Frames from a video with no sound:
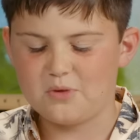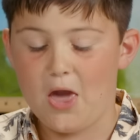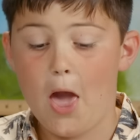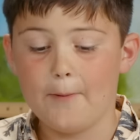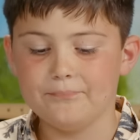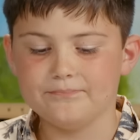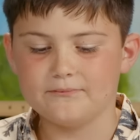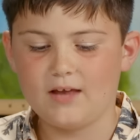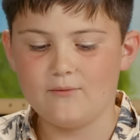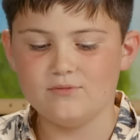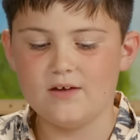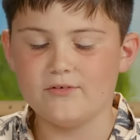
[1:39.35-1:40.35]
Yeah,
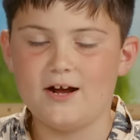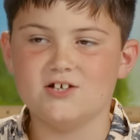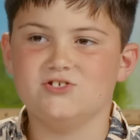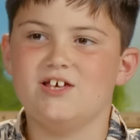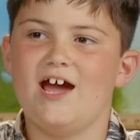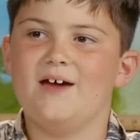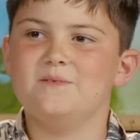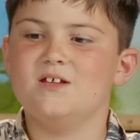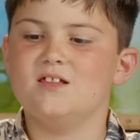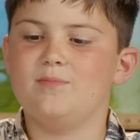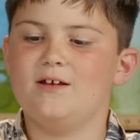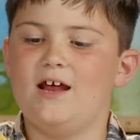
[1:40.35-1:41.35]
I've never actually had
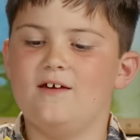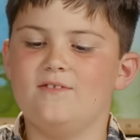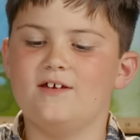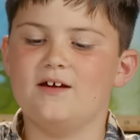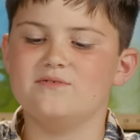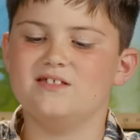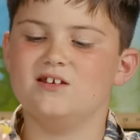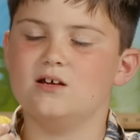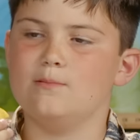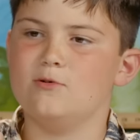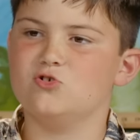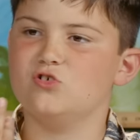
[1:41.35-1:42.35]
these, but I think I've seen a
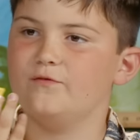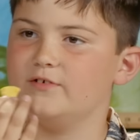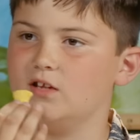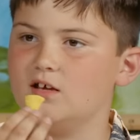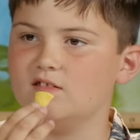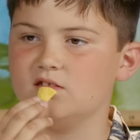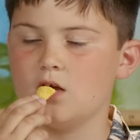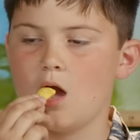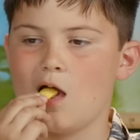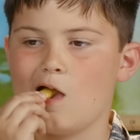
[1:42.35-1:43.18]
commercial for this.